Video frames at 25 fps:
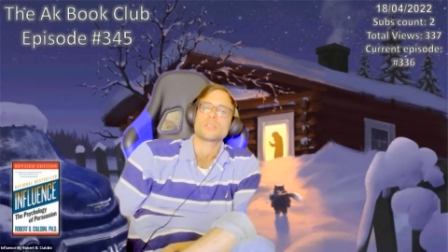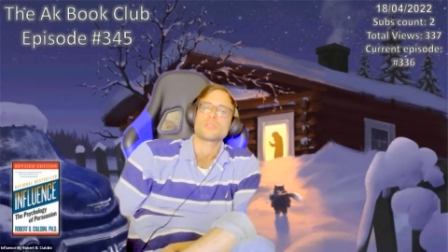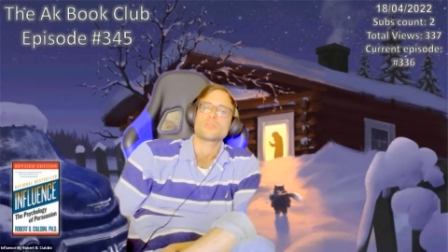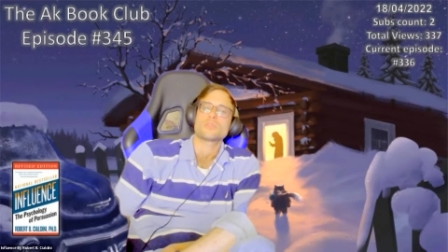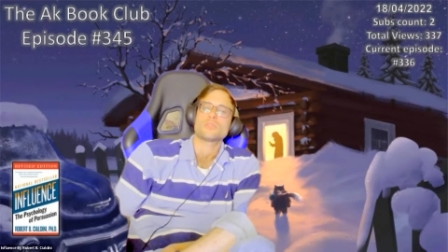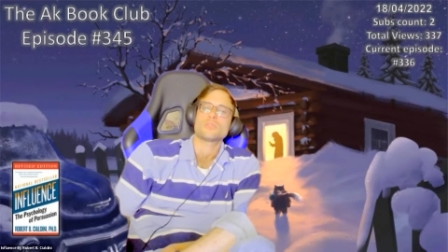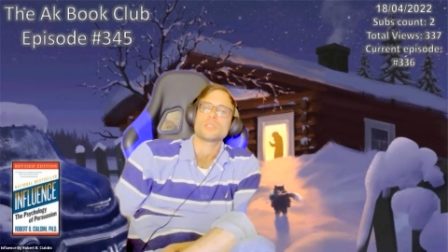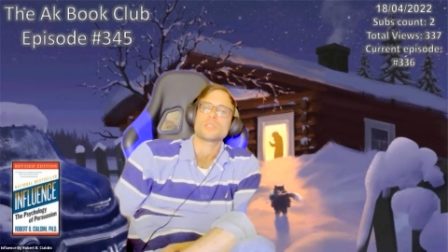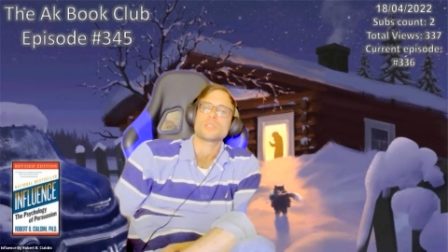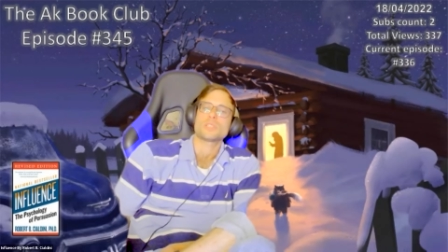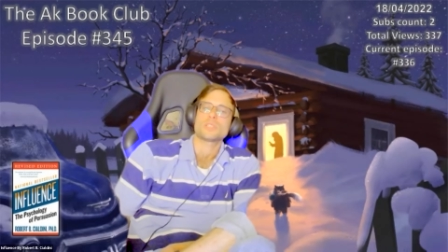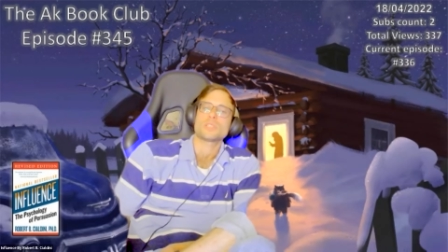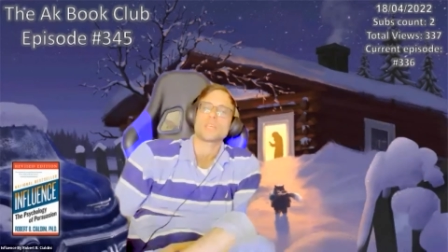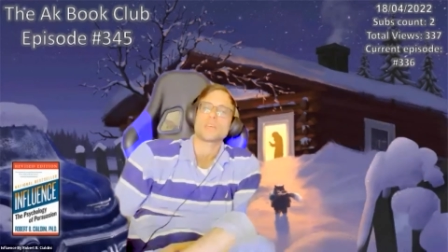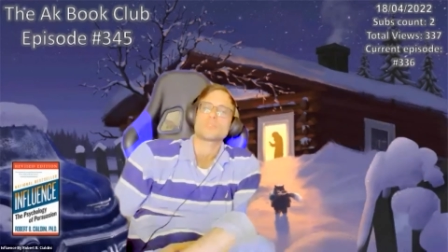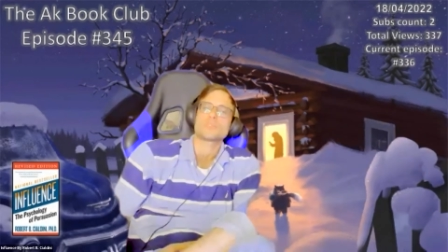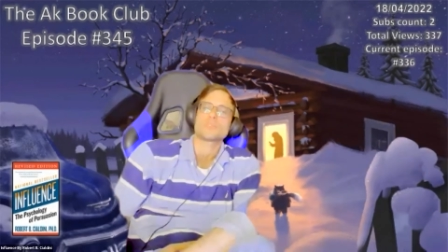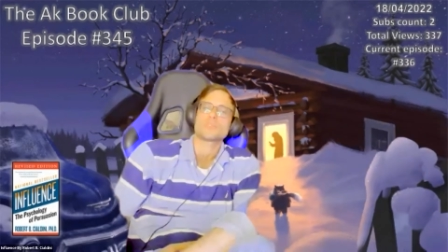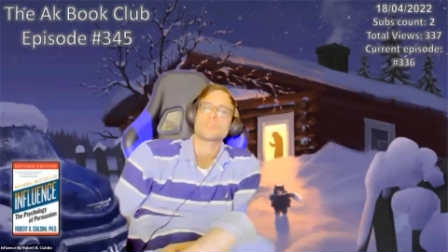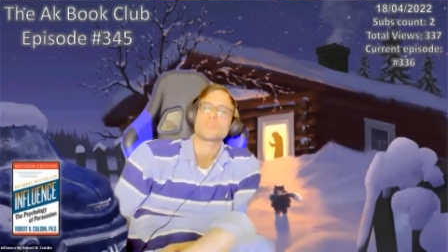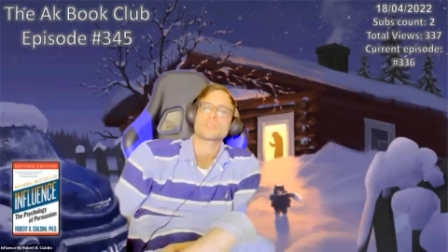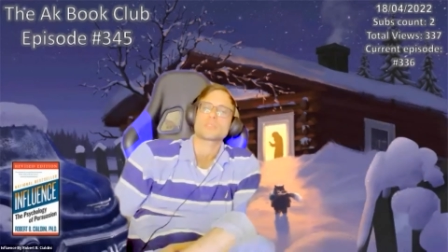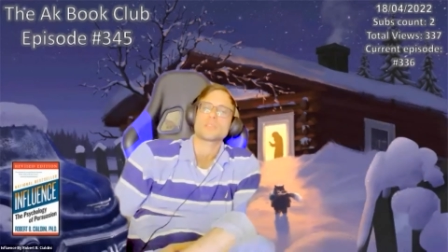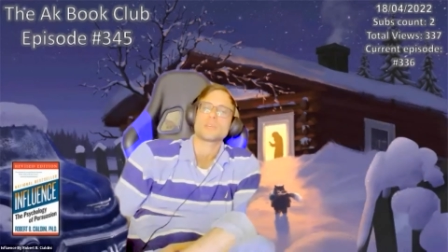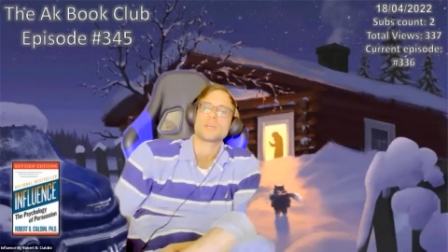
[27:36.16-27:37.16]
it after
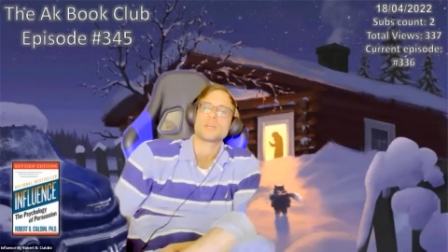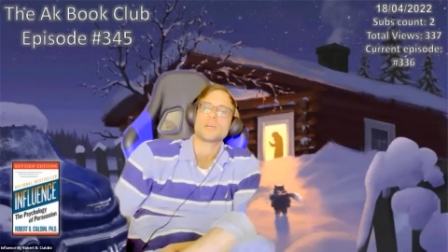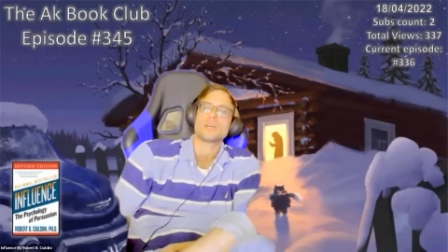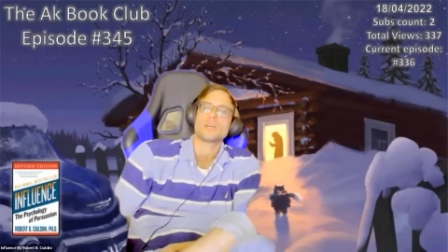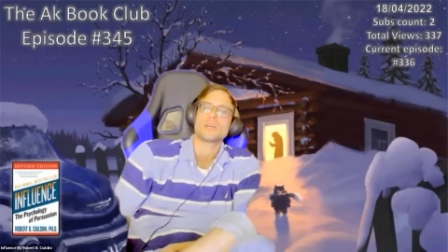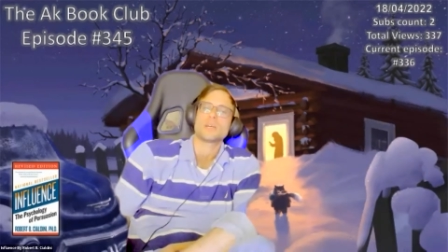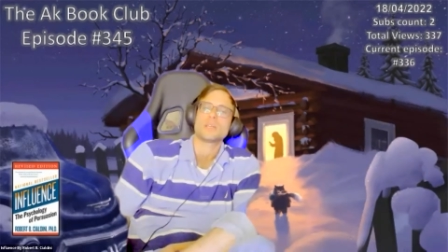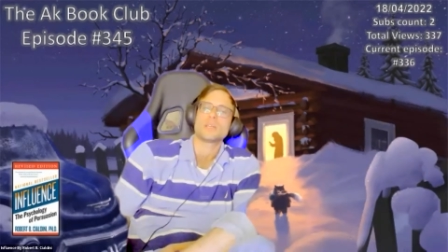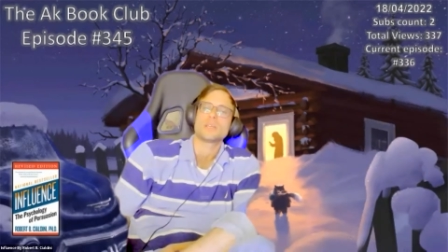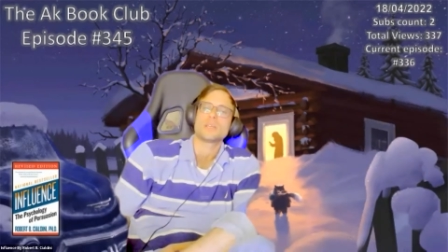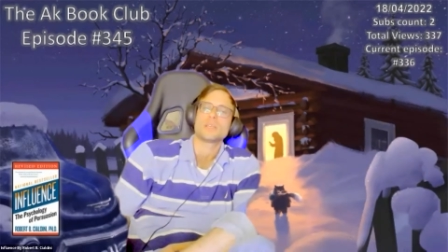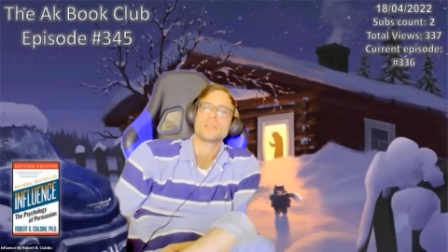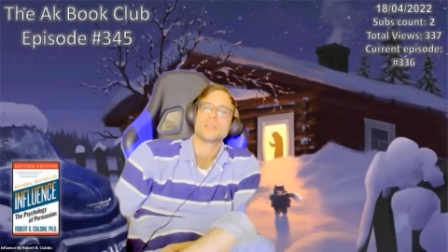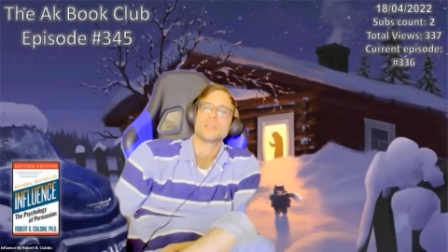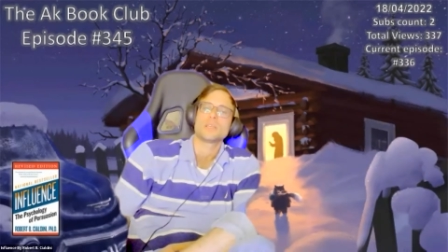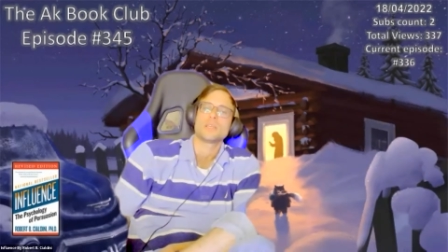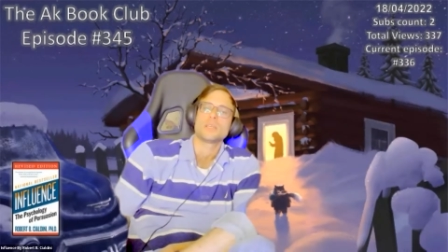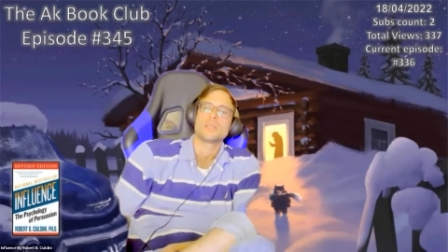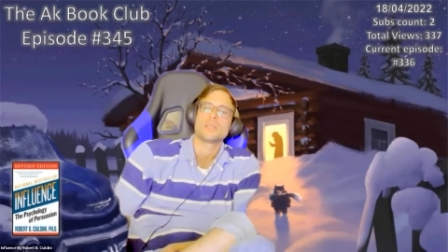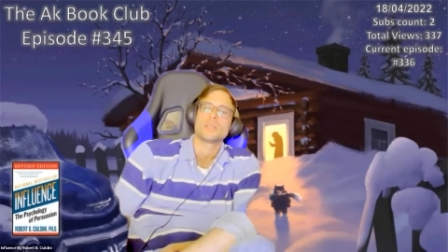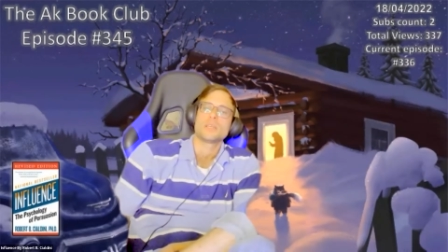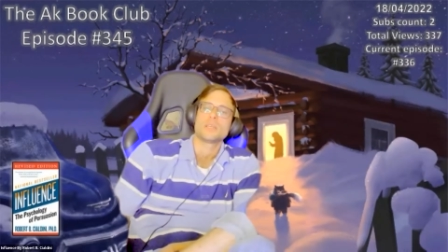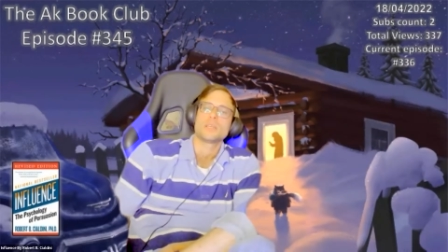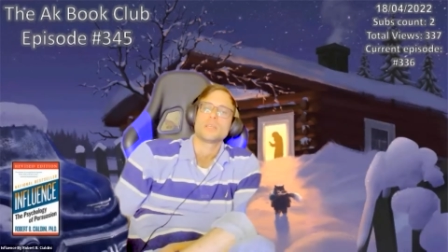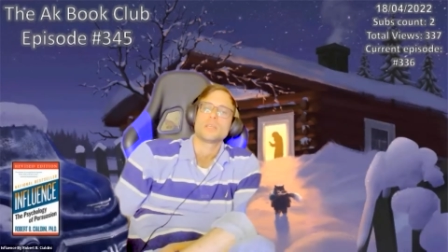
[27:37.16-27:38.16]
the
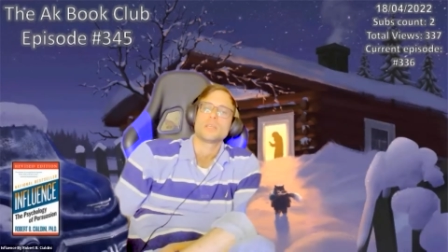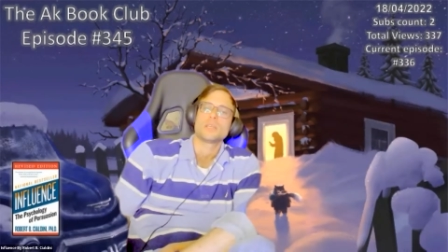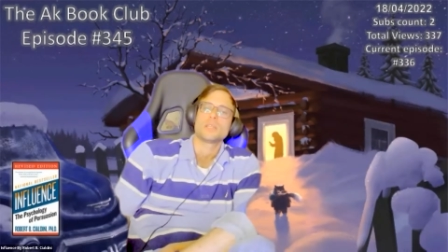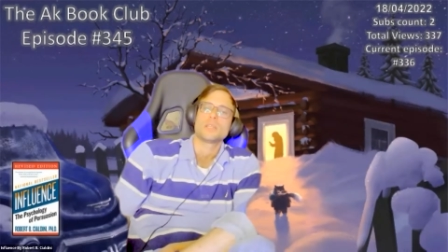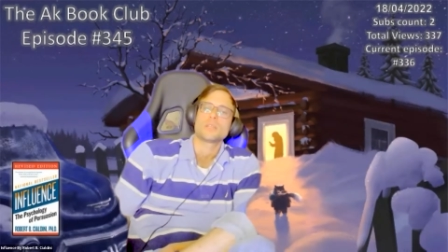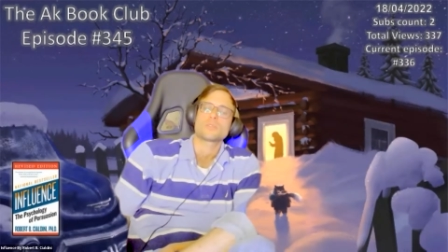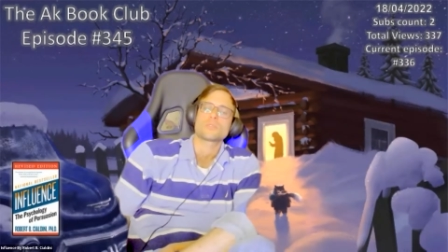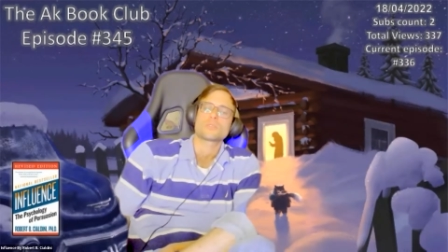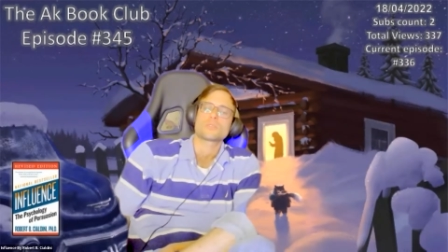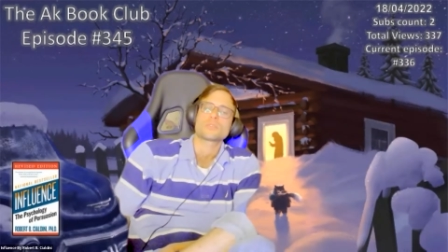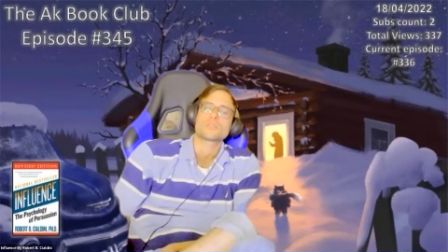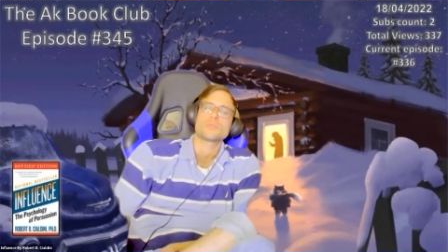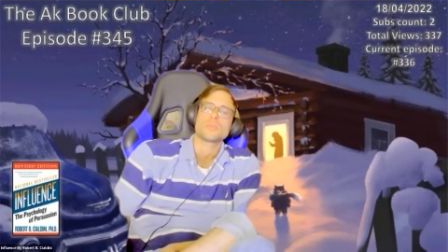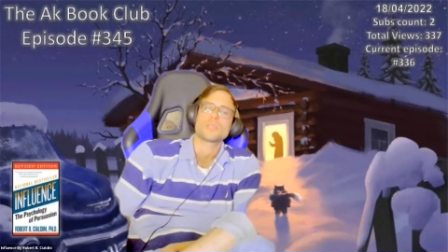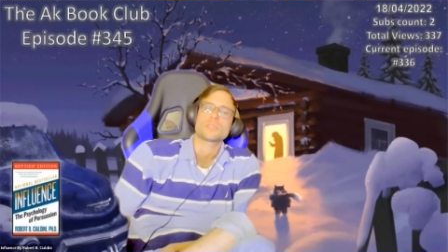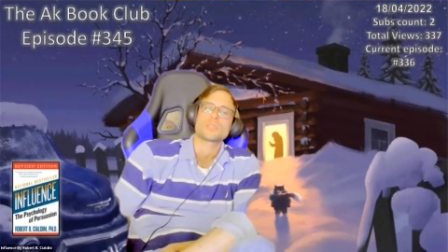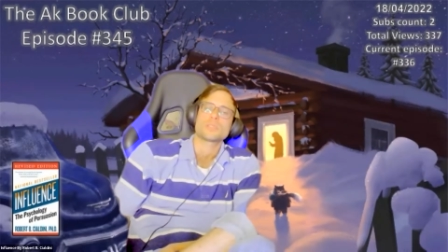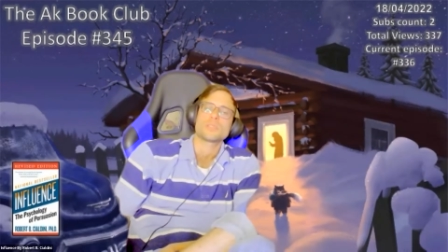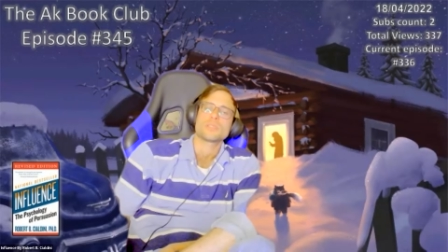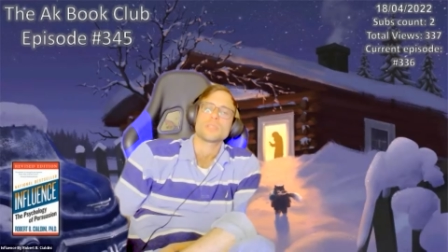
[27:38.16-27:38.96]
inducement